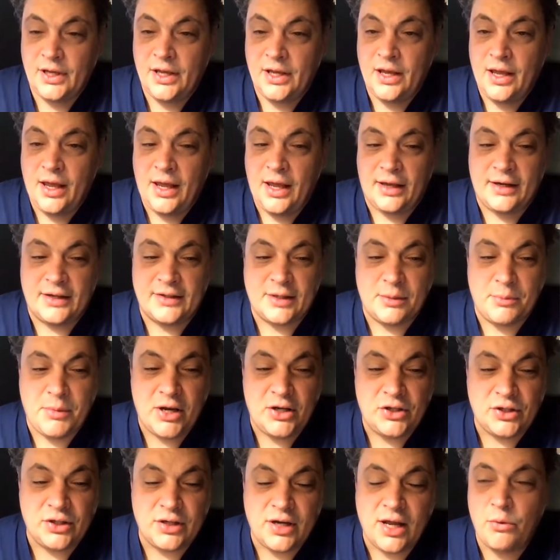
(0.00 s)
And as I
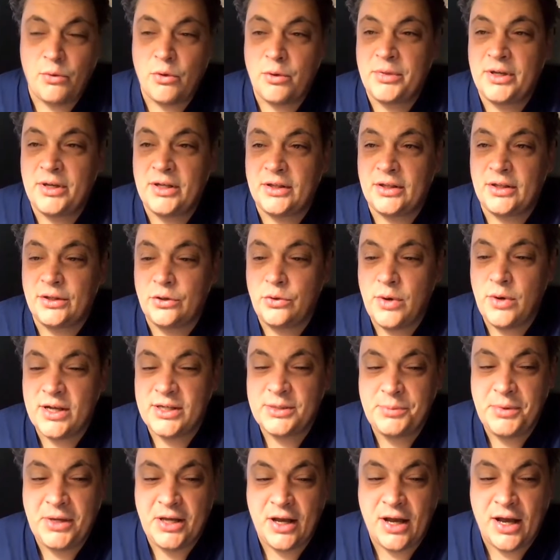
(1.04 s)
mentioned, I will be the US
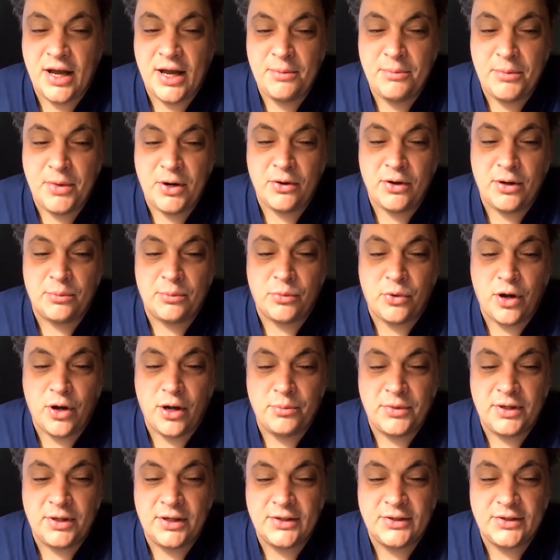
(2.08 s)
PI, Marianne
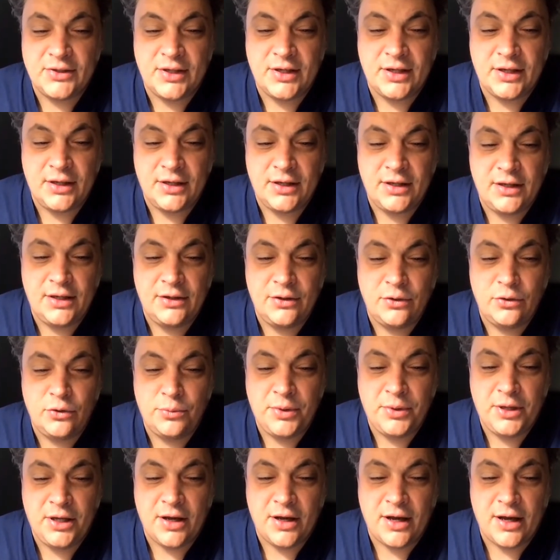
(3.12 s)
Brodman is the EU
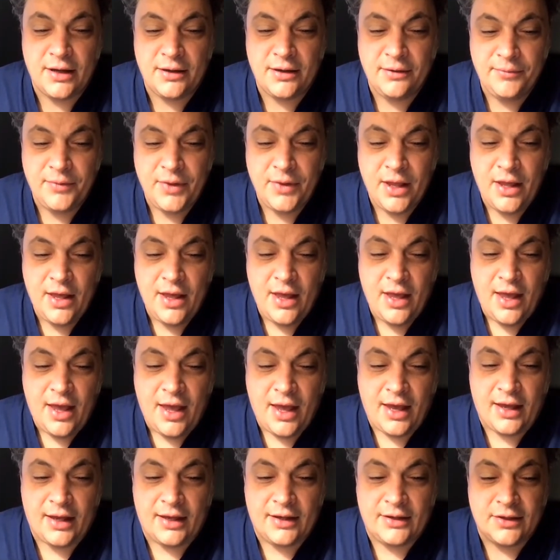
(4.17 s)
PI,
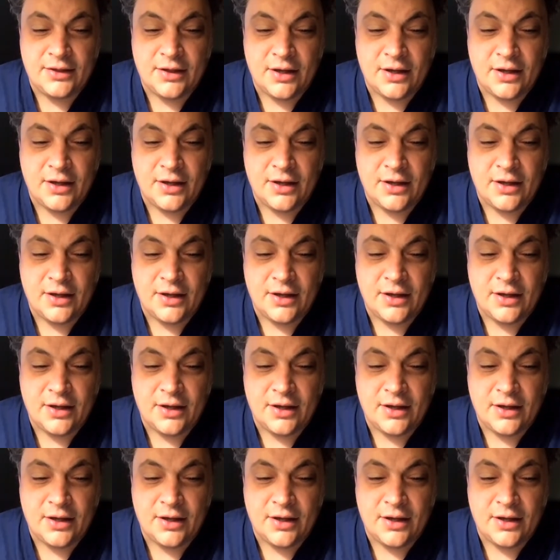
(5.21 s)
and